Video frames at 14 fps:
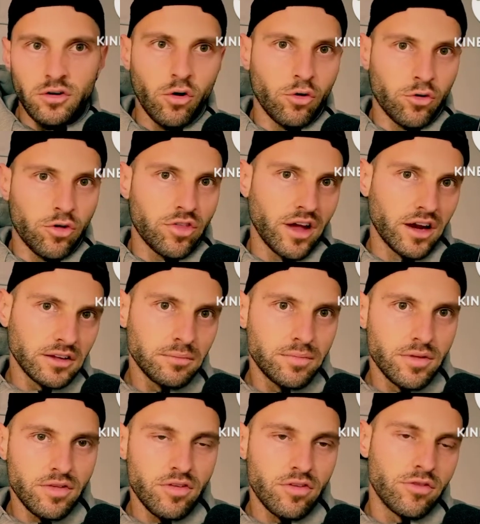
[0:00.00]
or start a
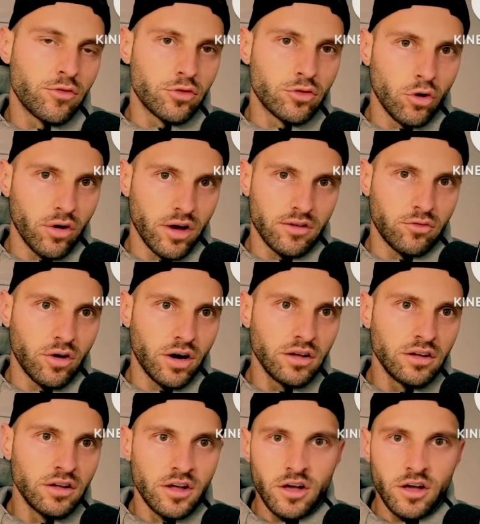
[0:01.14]
business if you don't have one,